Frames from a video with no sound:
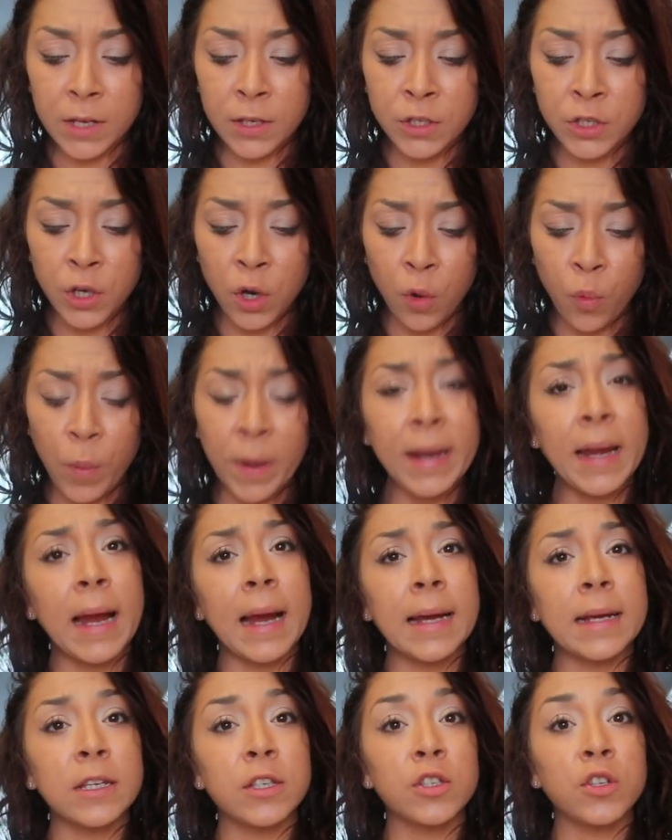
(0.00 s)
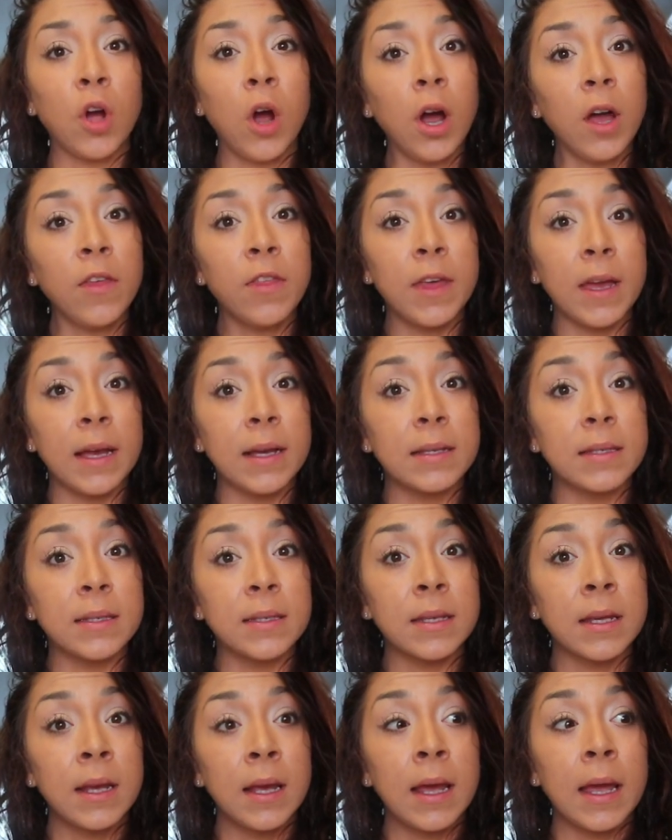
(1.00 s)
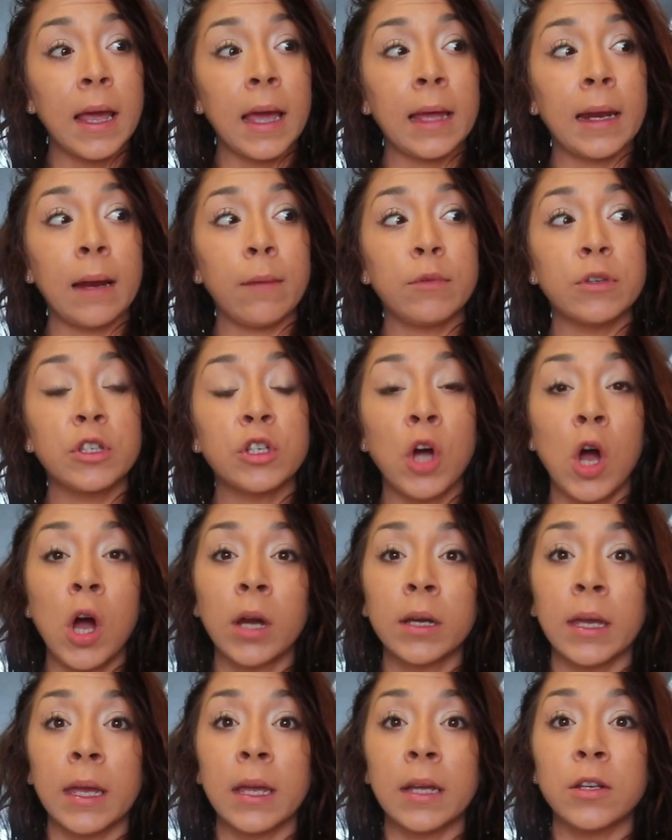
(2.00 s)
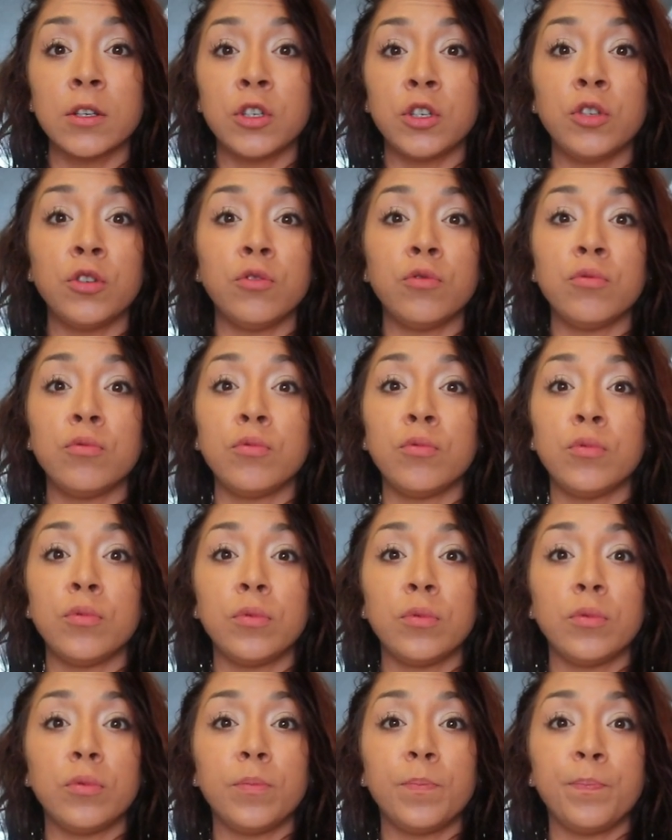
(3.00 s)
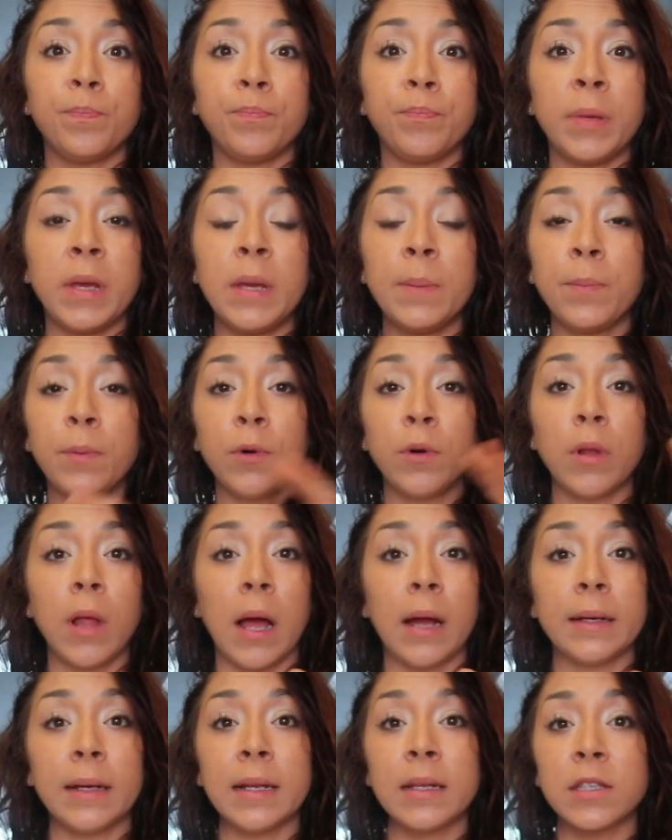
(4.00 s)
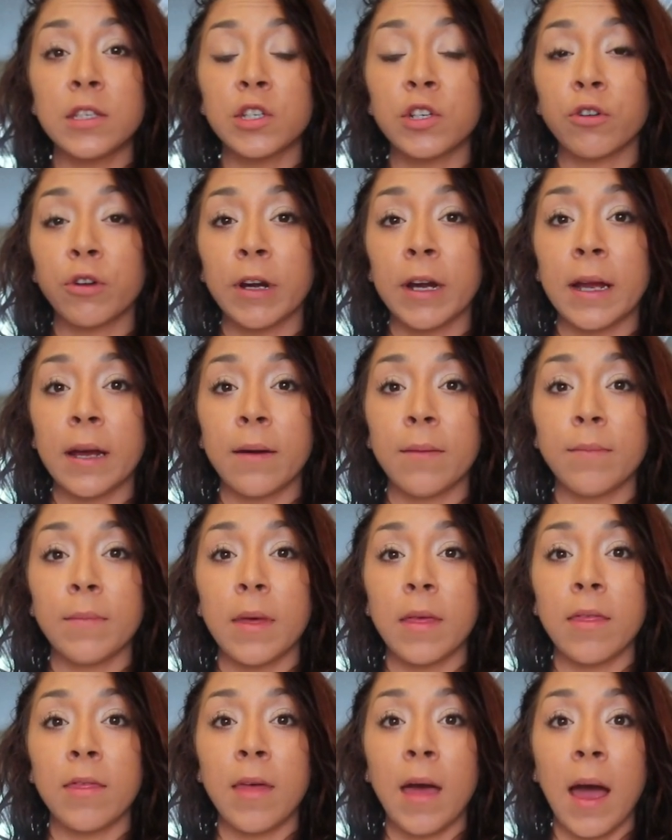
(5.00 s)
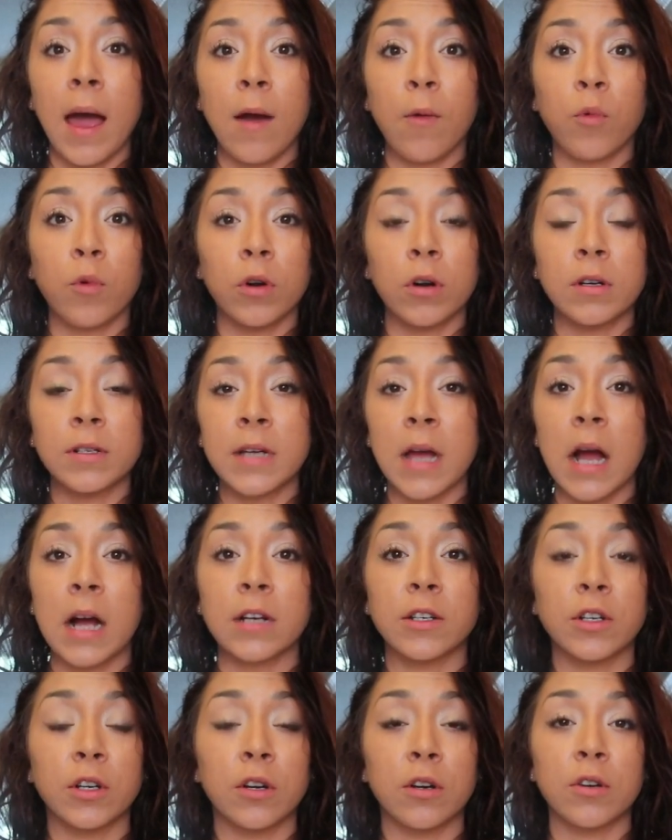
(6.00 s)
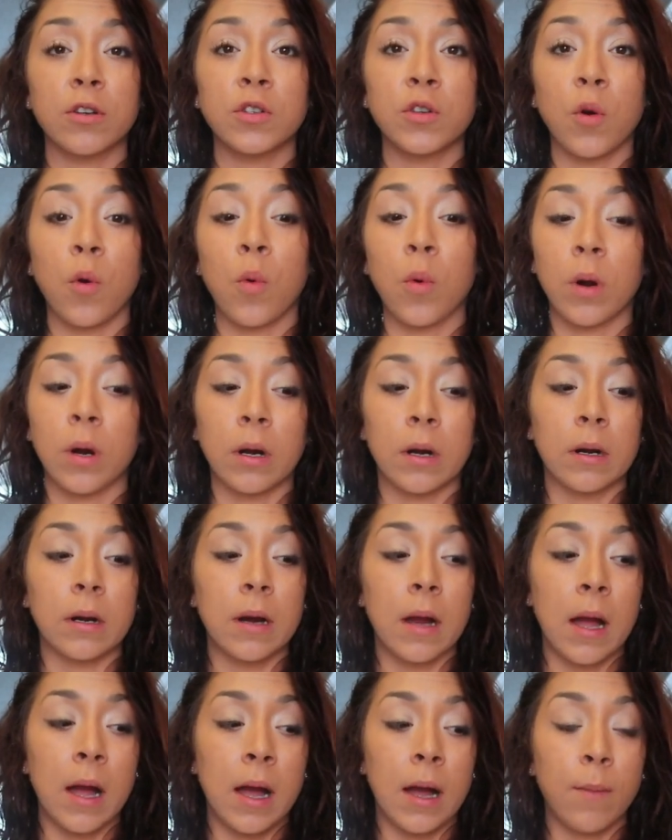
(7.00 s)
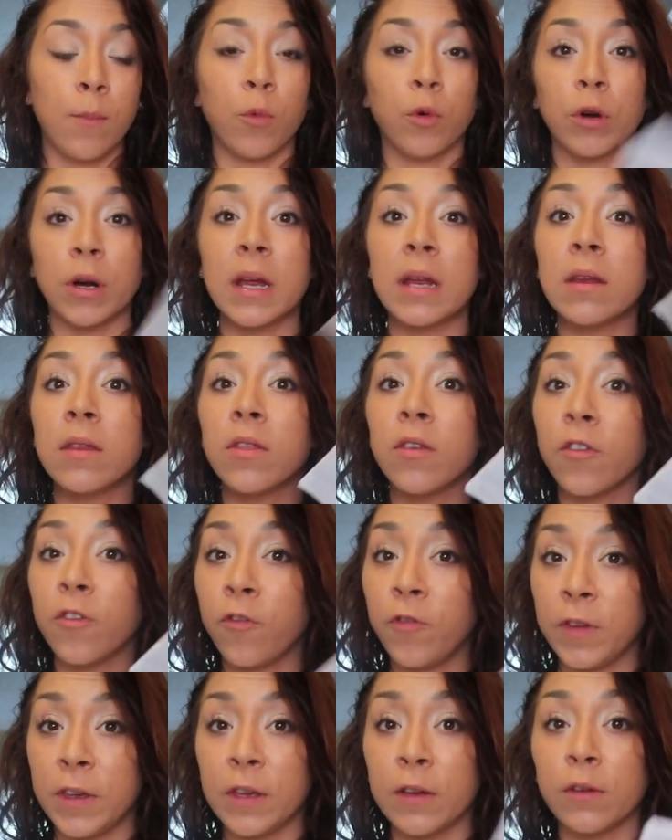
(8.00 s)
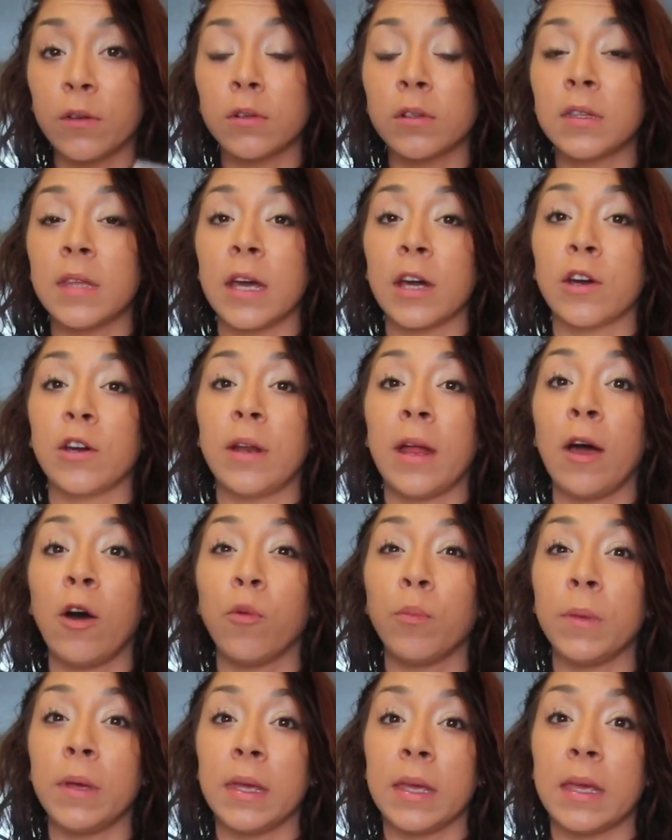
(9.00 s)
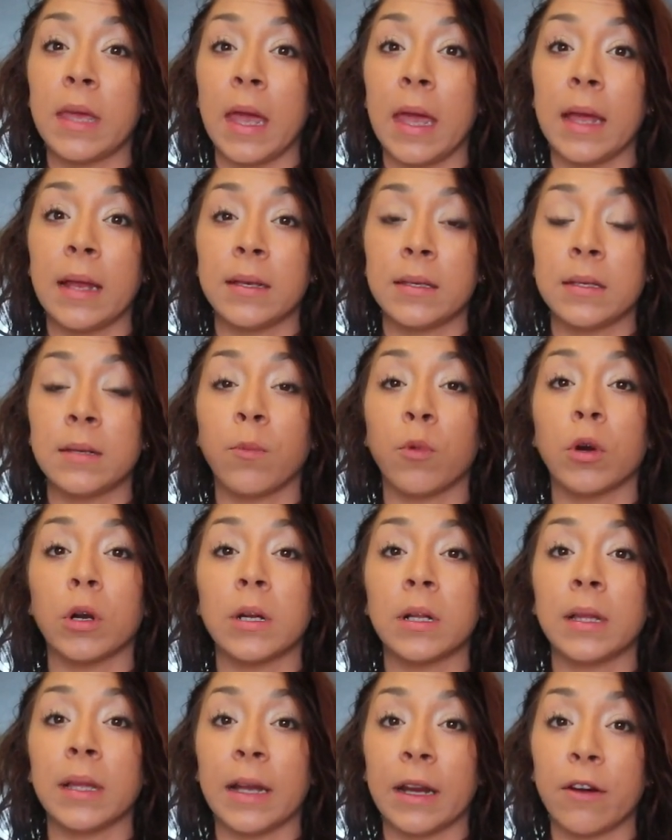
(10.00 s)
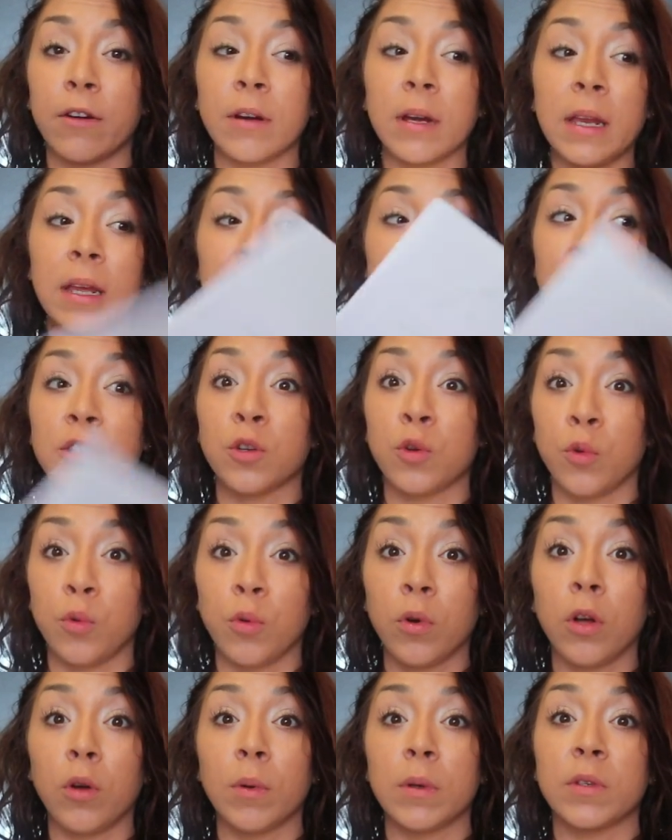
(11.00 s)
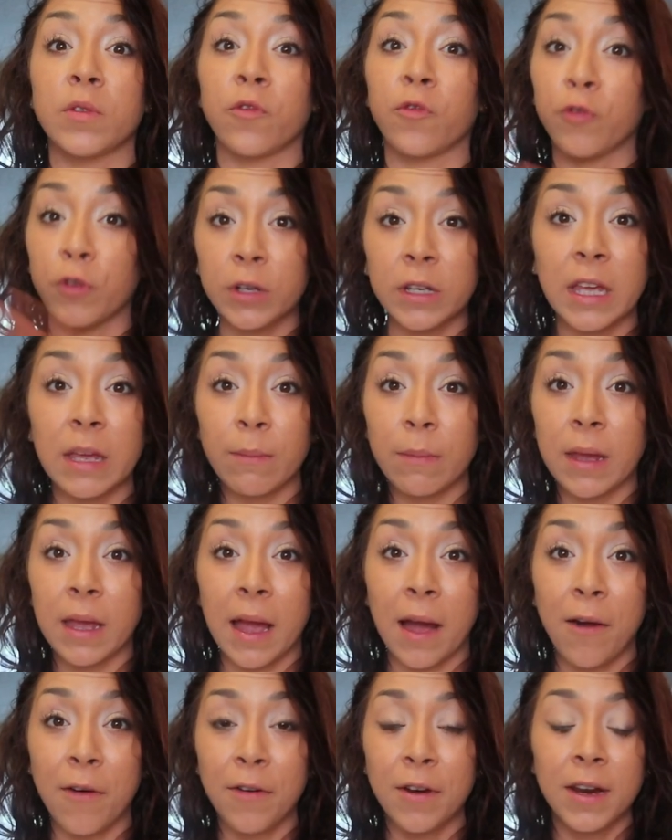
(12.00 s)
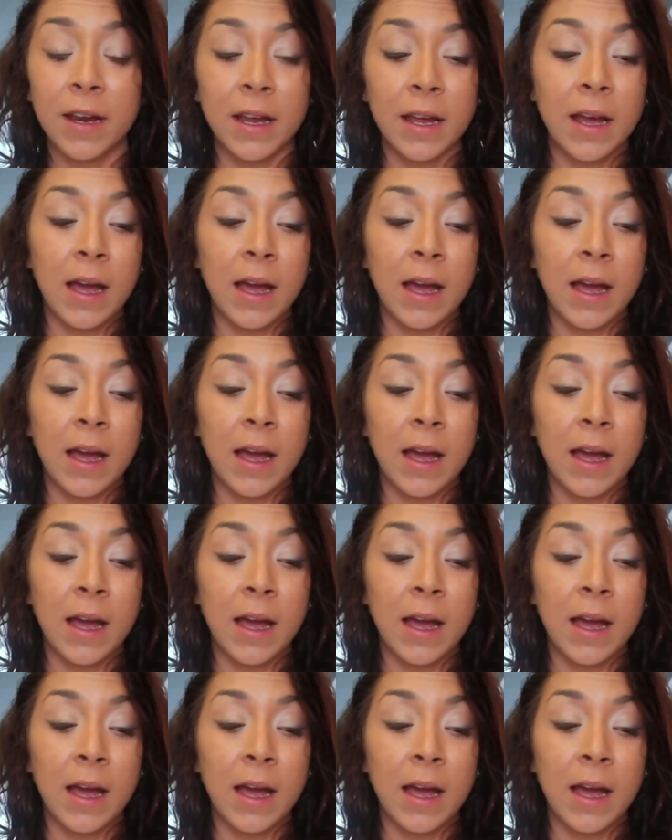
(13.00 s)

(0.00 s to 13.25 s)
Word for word: so when I saw this and I was talking to people on Instagram that were doctors or um, were in the field that could help me gain some more clarity because Google was freaking me out.